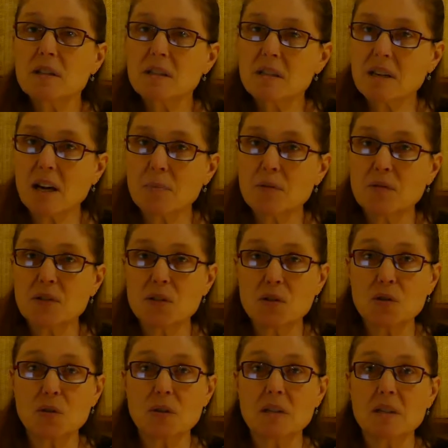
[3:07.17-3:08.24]
this type of a
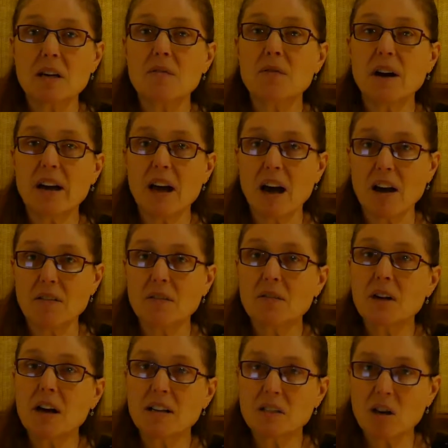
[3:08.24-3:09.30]
student if I have
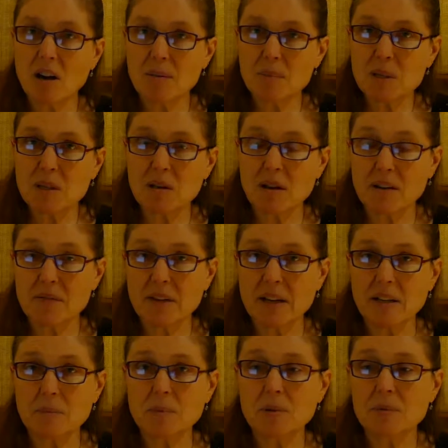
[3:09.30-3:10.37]
a time slot
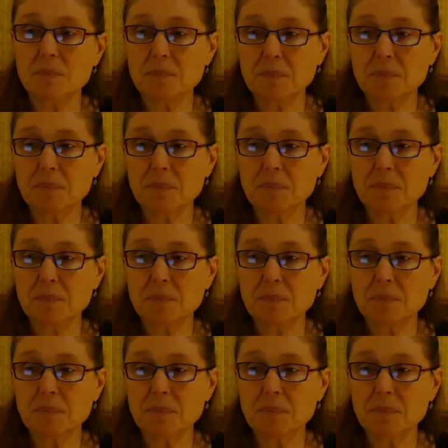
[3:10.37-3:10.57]
available.